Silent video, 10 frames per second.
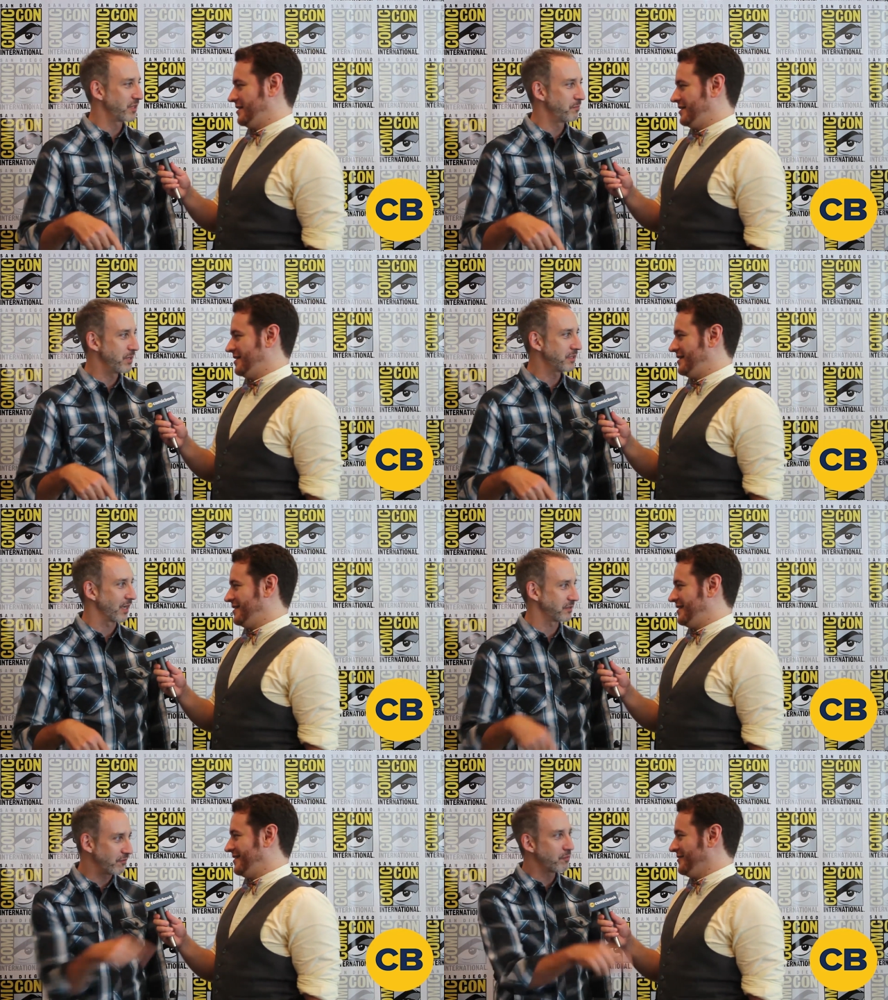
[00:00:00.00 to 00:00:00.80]
Speaker 1: saying B T
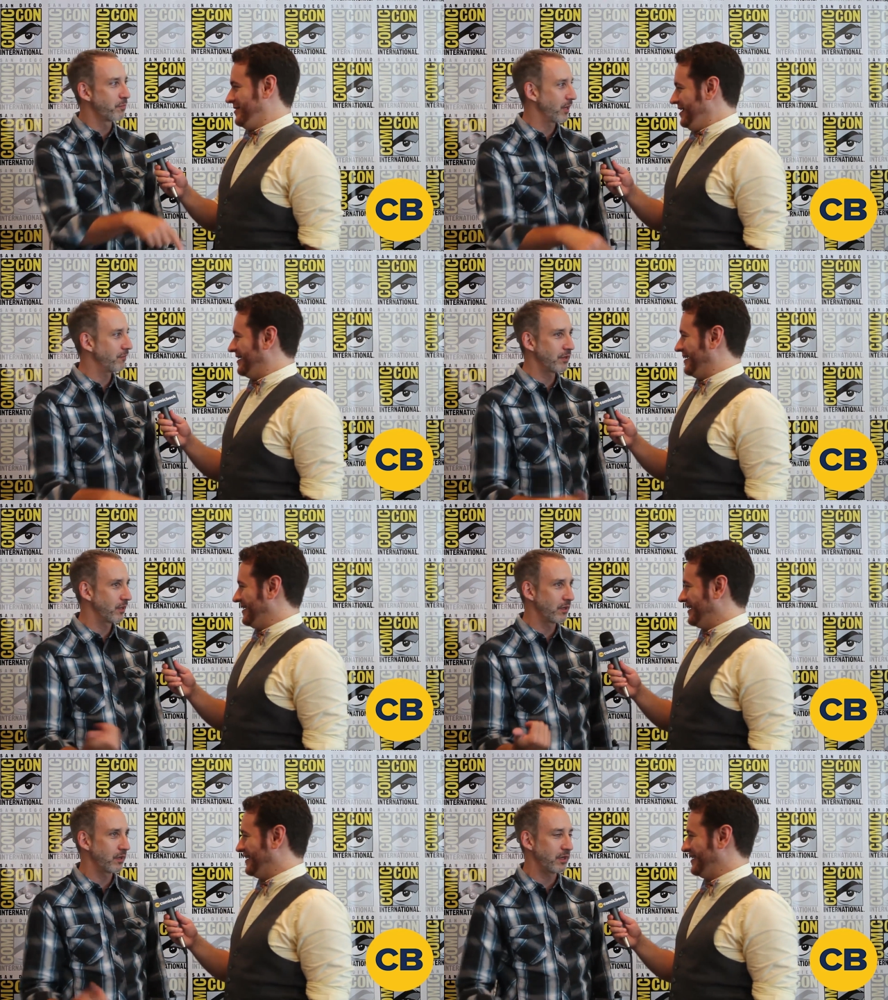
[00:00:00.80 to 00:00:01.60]
A S, even really? even
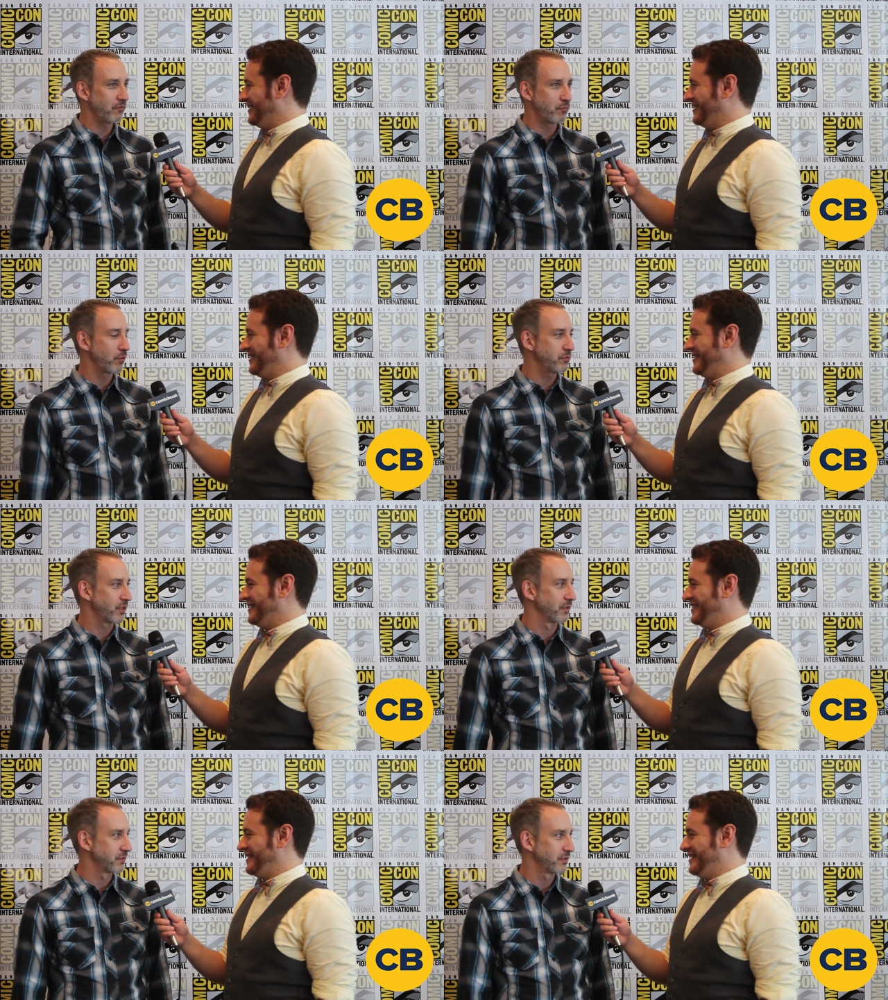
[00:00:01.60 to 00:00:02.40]
uh, even Bruce
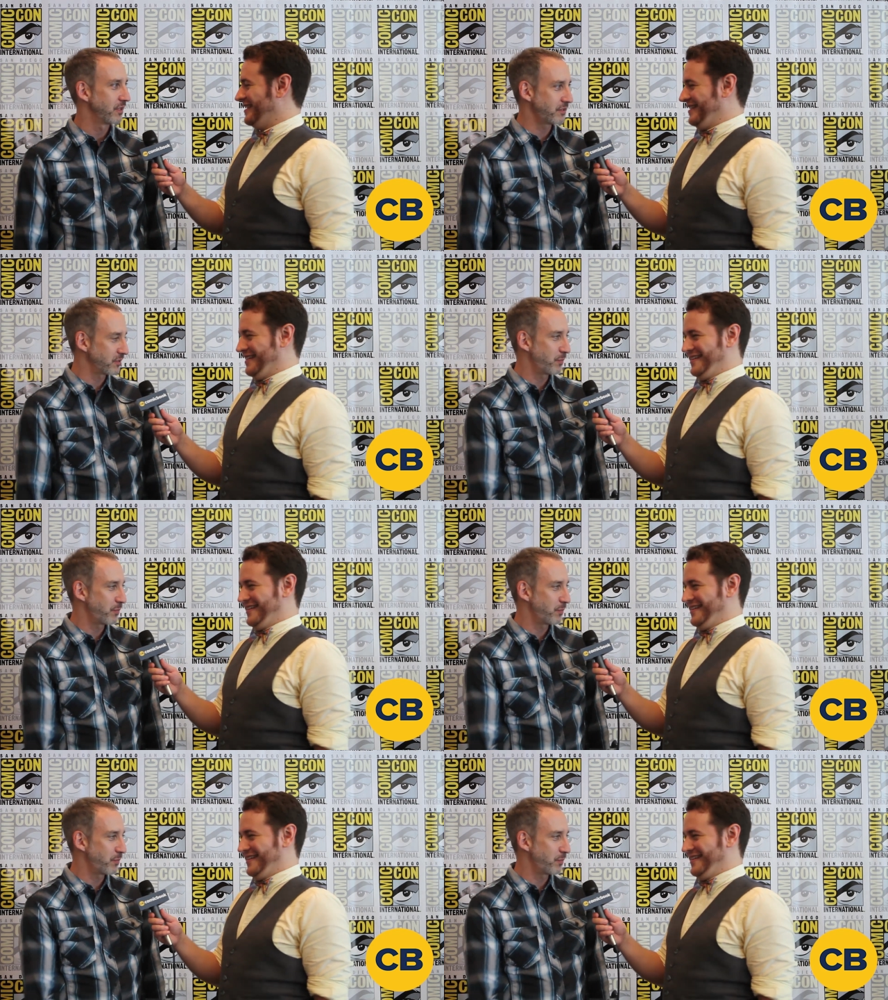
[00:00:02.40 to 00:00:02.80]
does, he says